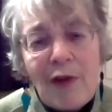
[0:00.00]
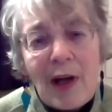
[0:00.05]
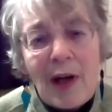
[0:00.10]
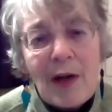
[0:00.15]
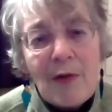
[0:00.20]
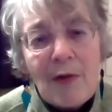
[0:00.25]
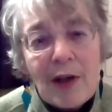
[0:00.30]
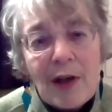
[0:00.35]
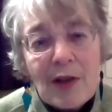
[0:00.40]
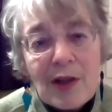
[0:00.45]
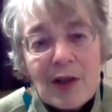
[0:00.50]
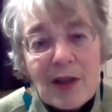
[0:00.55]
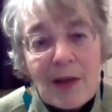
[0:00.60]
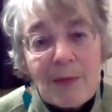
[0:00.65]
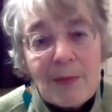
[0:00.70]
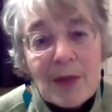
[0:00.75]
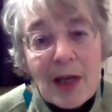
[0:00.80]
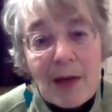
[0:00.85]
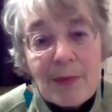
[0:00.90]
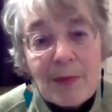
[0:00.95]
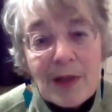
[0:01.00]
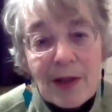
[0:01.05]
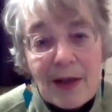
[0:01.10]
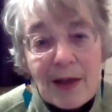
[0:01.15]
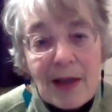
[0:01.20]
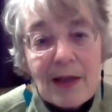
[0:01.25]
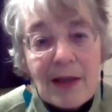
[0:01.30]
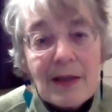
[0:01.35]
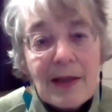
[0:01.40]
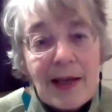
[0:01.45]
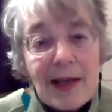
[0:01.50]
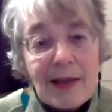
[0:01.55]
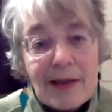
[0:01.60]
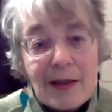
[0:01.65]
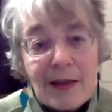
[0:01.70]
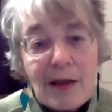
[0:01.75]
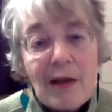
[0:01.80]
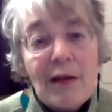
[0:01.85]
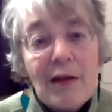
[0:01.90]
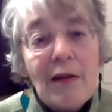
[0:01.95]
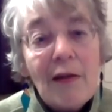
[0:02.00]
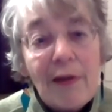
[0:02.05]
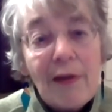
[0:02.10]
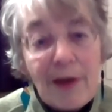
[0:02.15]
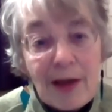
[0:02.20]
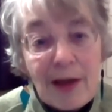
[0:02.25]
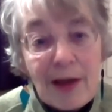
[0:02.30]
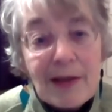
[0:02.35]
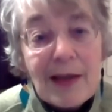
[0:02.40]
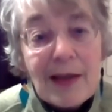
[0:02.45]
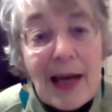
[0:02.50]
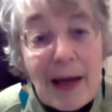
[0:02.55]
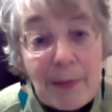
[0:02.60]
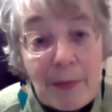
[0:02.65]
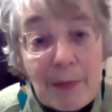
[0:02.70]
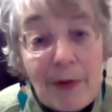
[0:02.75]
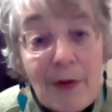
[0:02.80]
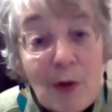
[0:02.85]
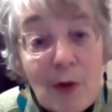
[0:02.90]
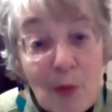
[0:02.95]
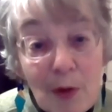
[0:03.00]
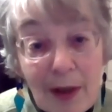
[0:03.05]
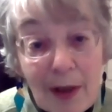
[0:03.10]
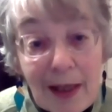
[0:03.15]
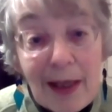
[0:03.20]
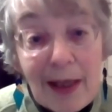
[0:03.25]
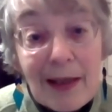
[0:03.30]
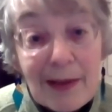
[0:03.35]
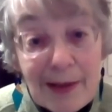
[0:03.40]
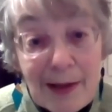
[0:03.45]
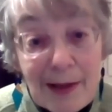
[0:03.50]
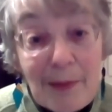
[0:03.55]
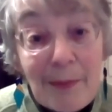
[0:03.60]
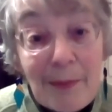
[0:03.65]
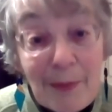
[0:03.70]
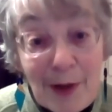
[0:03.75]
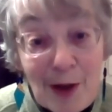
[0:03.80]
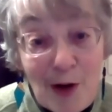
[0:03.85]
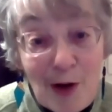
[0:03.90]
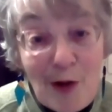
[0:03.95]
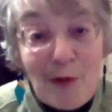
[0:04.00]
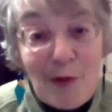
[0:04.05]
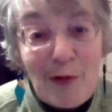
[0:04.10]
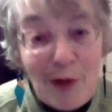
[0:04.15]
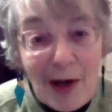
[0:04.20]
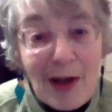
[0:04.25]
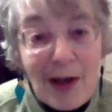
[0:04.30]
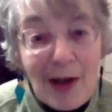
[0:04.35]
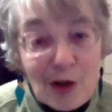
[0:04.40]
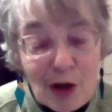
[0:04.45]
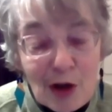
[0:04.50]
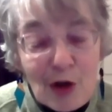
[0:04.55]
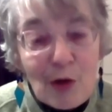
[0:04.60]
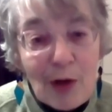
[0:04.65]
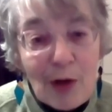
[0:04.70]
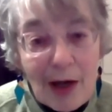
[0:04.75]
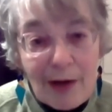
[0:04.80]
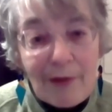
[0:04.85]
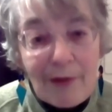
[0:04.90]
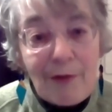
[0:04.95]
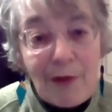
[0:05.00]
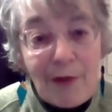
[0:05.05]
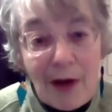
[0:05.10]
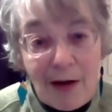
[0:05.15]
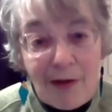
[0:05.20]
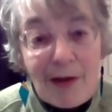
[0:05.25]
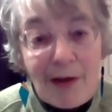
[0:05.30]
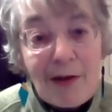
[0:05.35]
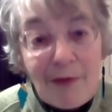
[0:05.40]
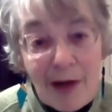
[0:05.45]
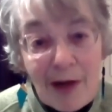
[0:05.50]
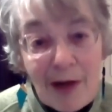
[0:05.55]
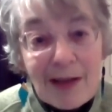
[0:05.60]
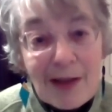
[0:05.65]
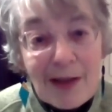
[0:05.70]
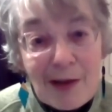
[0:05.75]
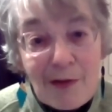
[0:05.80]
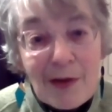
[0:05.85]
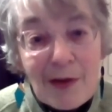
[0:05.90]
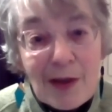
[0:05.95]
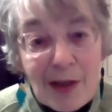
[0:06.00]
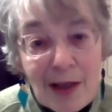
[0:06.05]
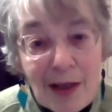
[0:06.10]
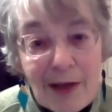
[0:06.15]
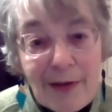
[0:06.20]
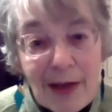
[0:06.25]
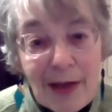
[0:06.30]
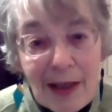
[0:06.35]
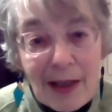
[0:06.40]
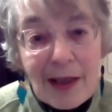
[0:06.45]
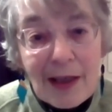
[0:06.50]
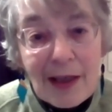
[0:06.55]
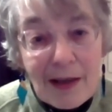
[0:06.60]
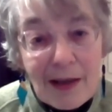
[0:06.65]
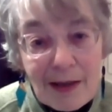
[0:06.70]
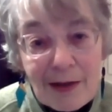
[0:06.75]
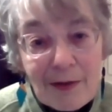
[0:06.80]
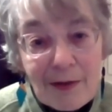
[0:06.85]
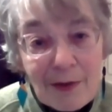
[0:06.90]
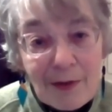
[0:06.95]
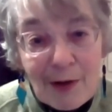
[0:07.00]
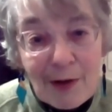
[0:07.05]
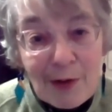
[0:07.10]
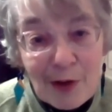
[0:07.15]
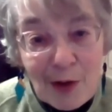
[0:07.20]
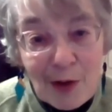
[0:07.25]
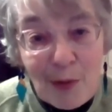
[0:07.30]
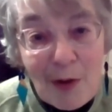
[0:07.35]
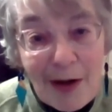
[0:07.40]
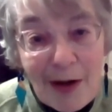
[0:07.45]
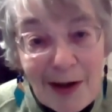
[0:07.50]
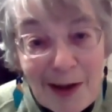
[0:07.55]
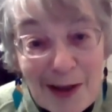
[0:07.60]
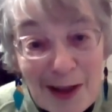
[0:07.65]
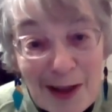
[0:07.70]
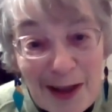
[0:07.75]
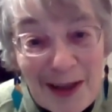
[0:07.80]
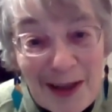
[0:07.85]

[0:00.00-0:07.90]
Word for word: found there are sometimes things, external things happen that will kick mm. something off. So yeah. you get a flurry of activity and then it kind of goes yeah. quiet.